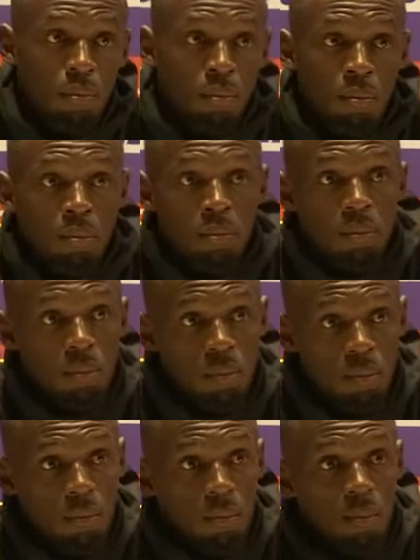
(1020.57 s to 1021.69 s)
And
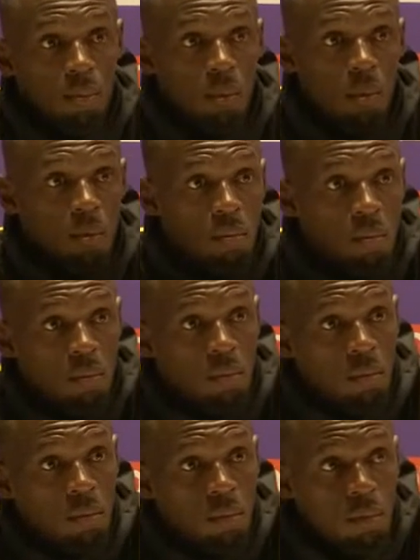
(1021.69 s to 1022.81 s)
will you
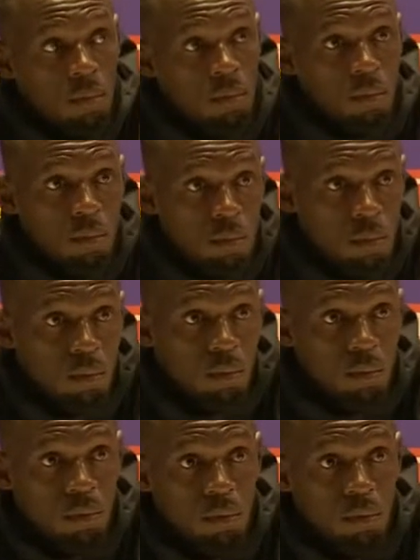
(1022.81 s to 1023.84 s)
take